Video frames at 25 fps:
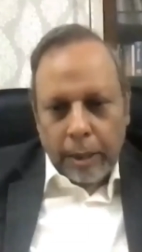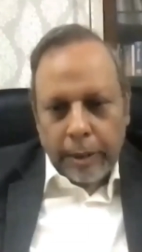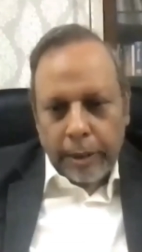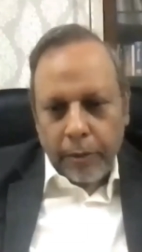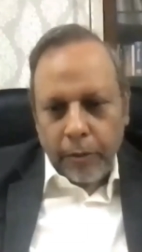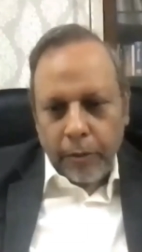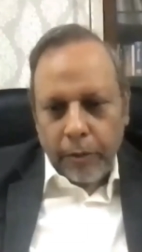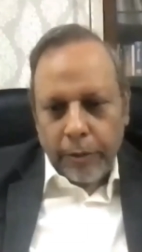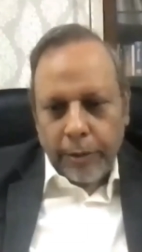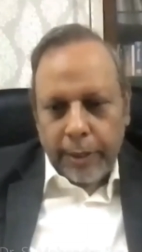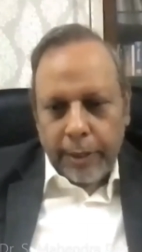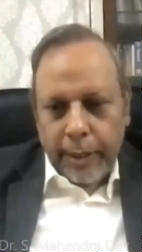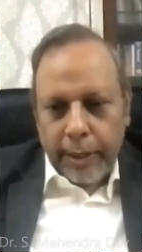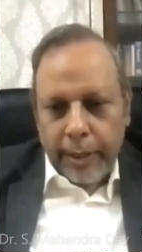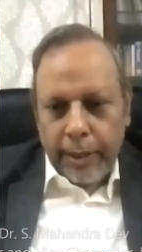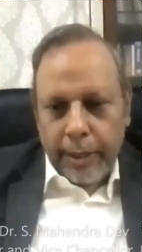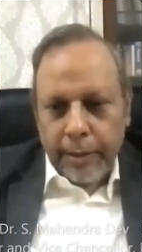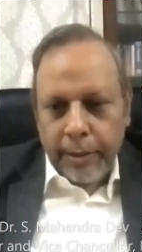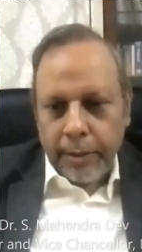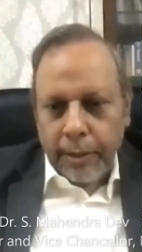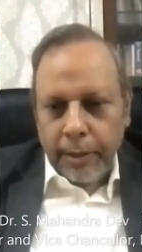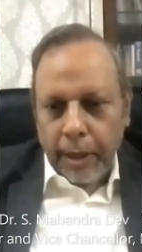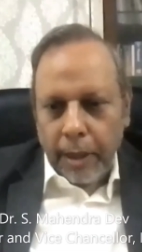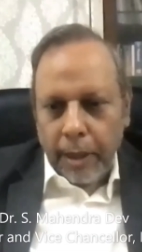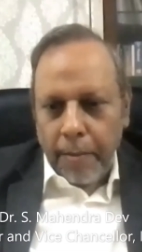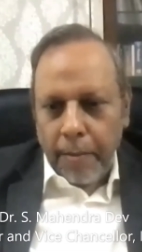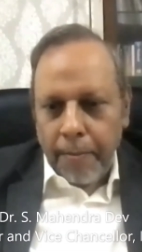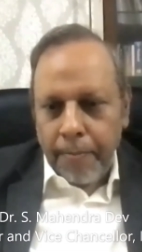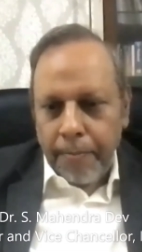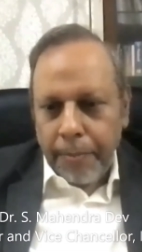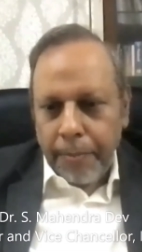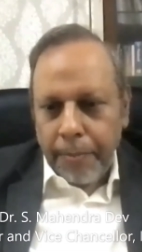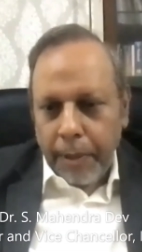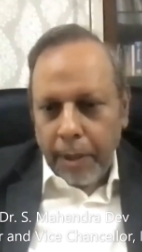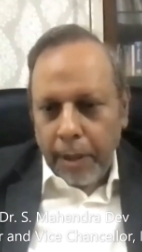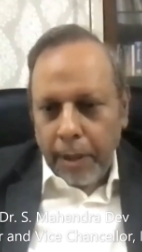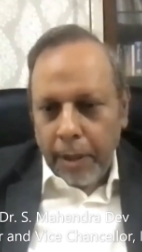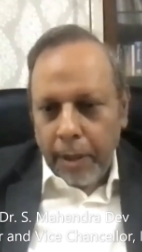question is,
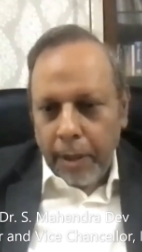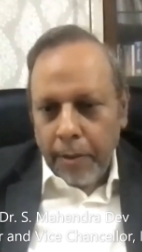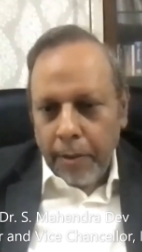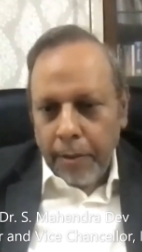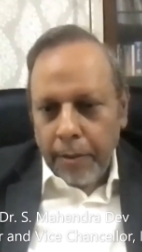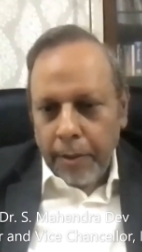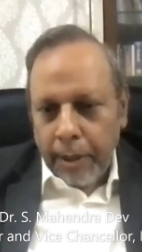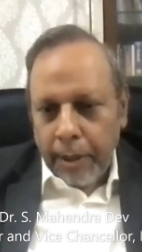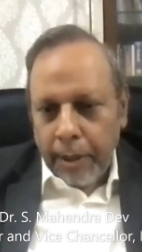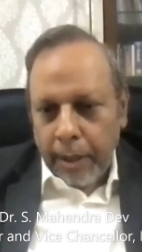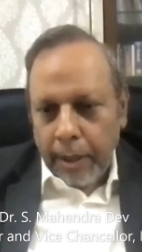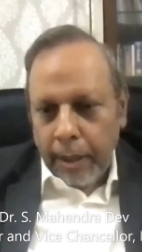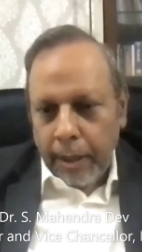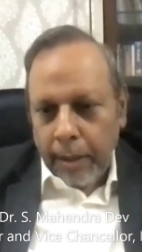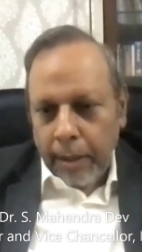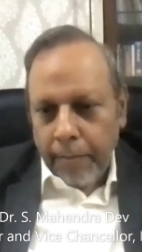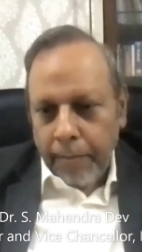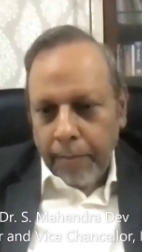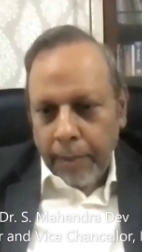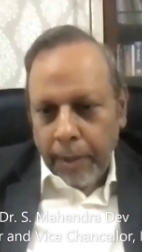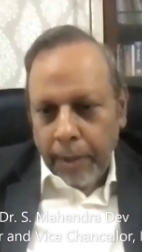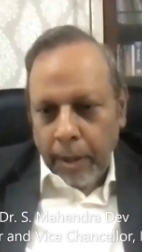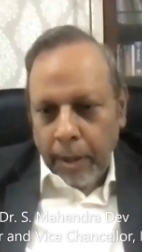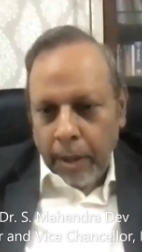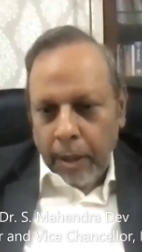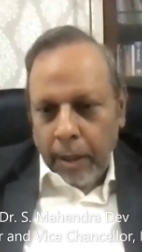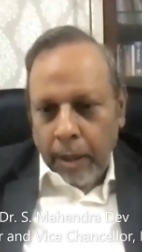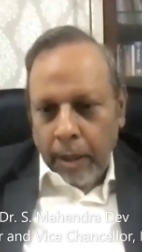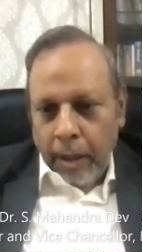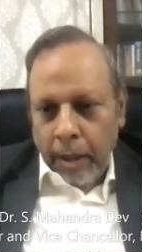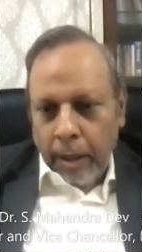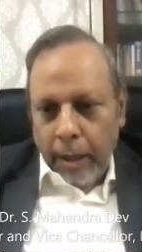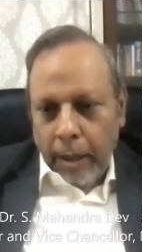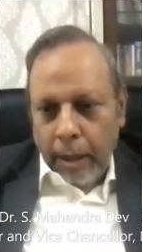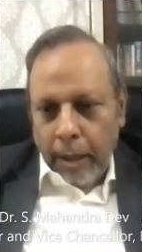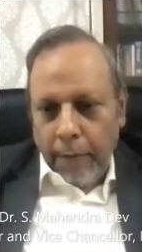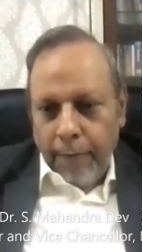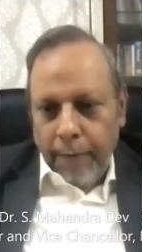the
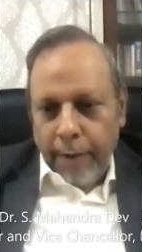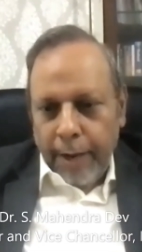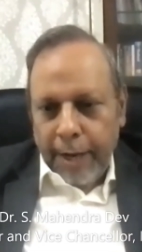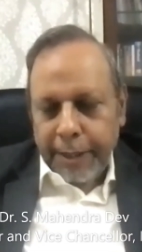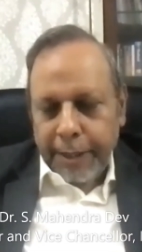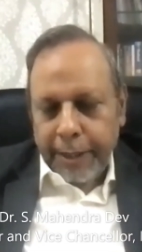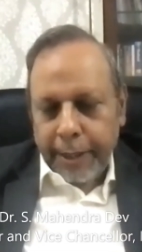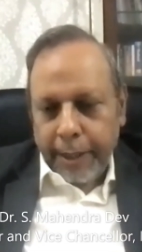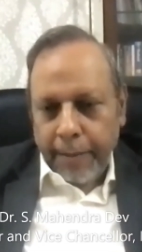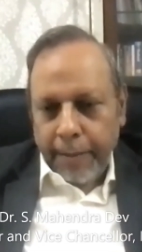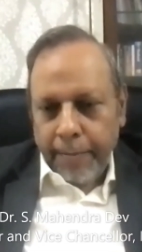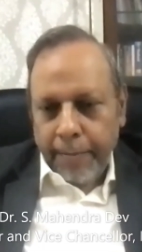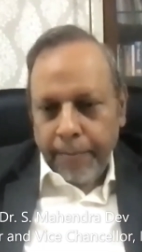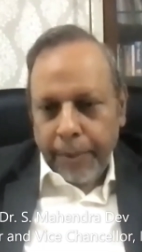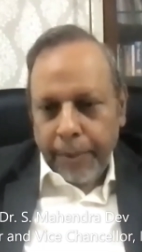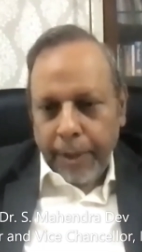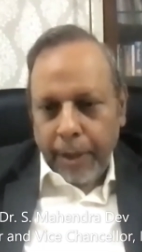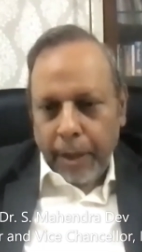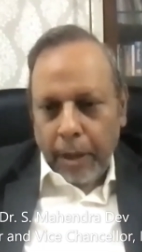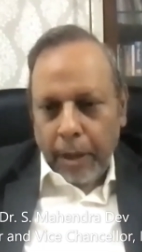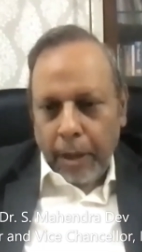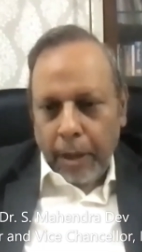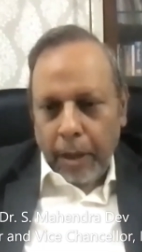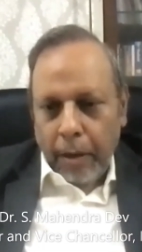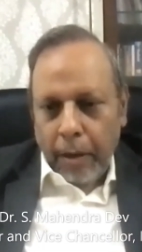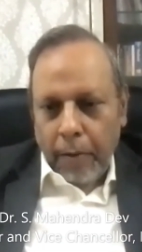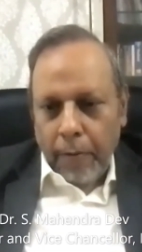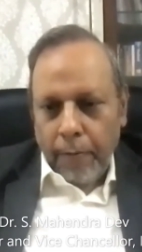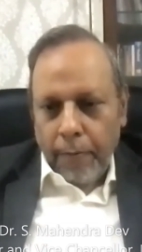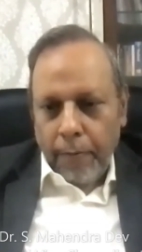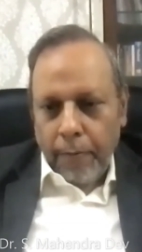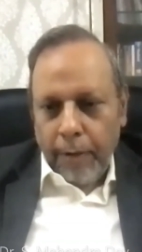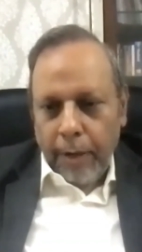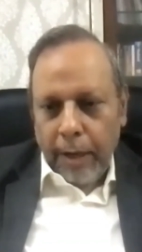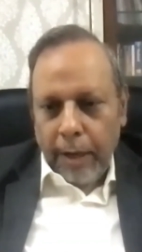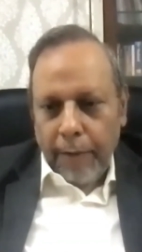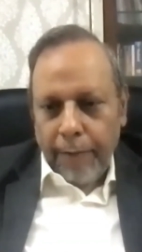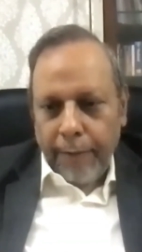inflation,
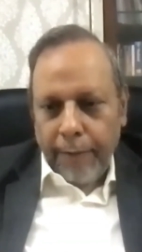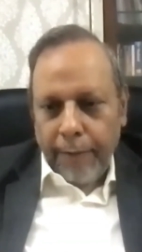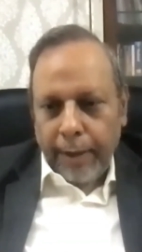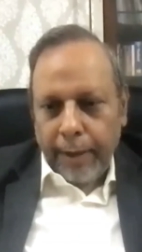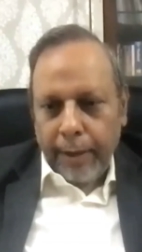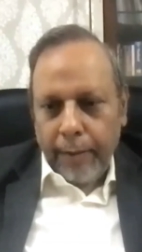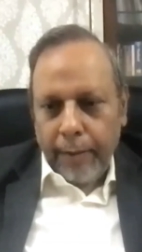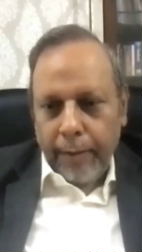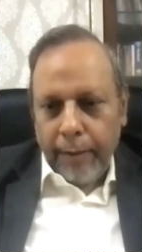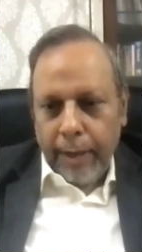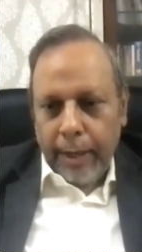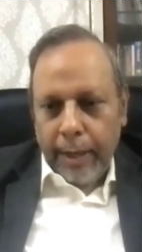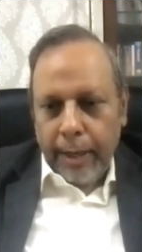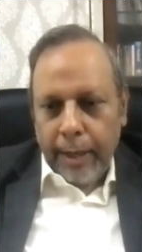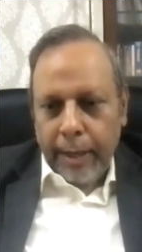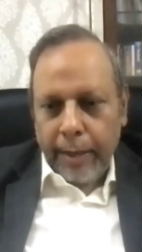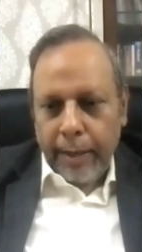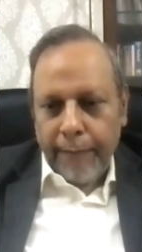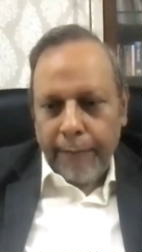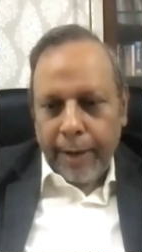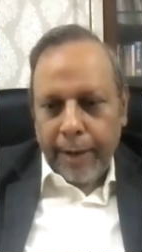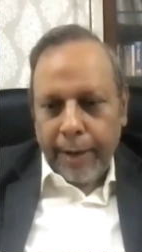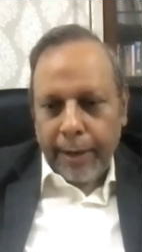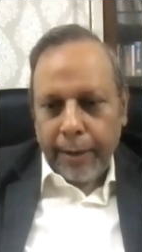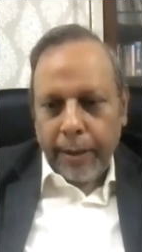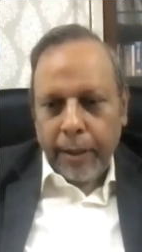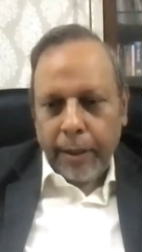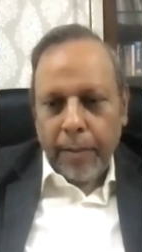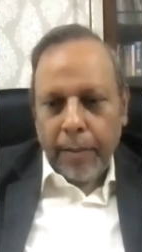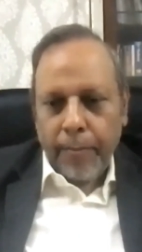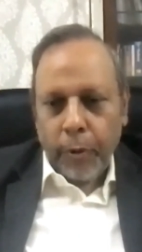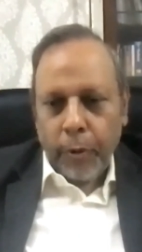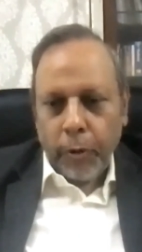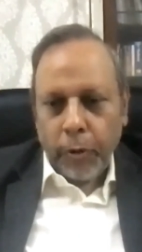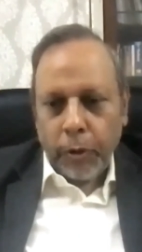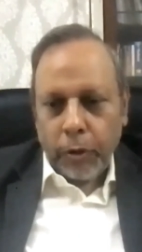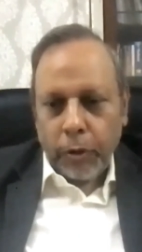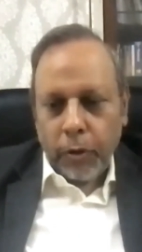will it affect the
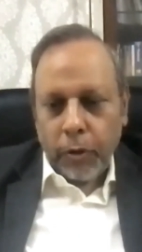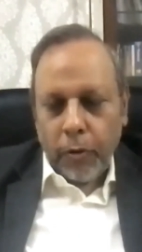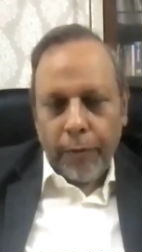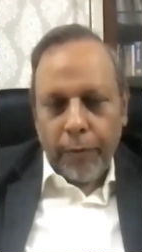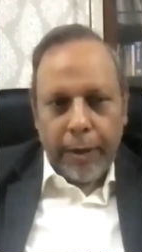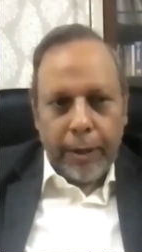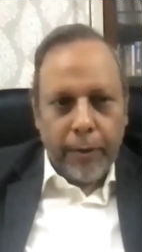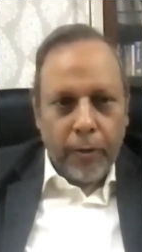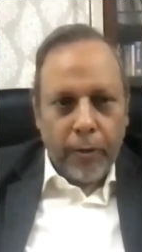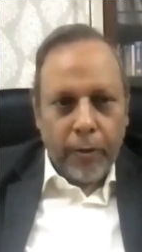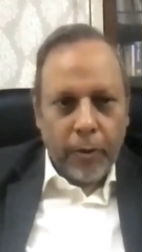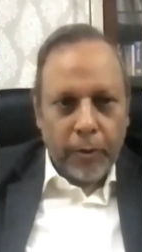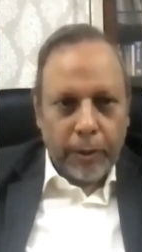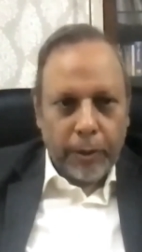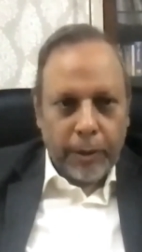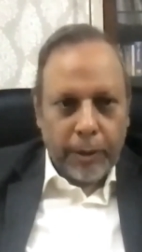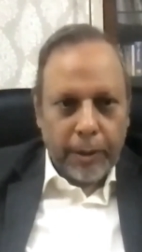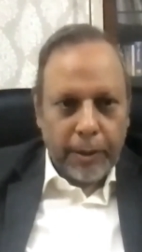post-COVID growth?